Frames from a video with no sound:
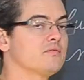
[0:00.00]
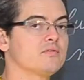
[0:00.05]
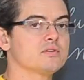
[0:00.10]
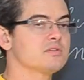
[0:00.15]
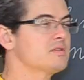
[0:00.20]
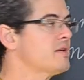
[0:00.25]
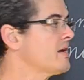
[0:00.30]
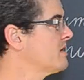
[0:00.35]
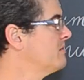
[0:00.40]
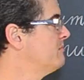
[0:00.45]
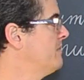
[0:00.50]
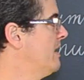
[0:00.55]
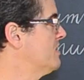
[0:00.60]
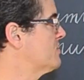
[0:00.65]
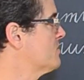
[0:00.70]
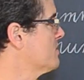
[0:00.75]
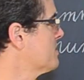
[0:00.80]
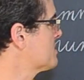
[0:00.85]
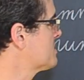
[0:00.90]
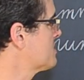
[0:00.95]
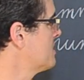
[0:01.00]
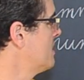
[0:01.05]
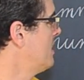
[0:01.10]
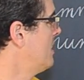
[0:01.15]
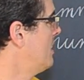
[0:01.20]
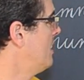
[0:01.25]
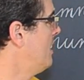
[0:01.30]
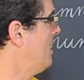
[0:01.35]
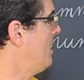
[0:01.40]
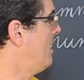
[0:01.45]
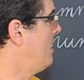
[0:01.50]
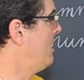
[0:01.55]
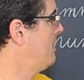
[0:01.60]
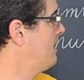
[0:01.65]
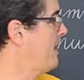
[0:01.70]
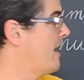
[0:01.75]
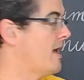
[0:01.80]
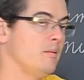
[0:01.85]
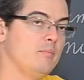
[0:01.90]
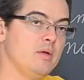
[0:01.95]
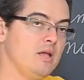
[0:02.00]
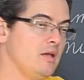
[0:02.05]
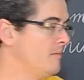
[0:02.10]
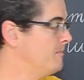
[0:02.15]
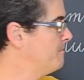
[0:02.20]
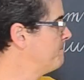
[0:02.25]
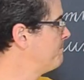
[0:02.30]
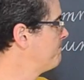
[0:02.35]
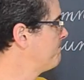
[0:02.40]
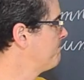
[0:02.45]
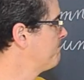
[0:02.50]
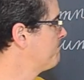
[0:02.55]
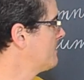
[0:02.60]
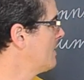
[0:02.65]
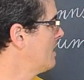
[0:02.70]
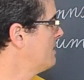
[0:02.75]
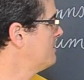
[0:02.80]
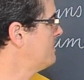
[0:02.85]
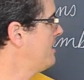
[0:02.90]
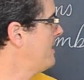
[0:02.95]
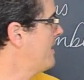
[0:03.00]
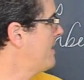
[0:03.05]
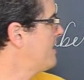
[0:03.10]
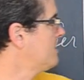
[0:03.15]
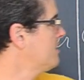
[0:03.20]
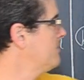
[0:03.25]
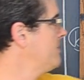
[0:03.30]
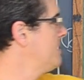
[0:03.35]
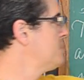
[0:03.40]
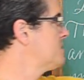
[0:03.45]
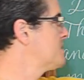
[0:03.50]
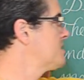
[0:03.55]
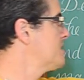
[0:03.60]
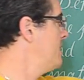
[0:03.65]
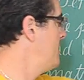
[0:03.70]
of the second matrix, uh, A B. The element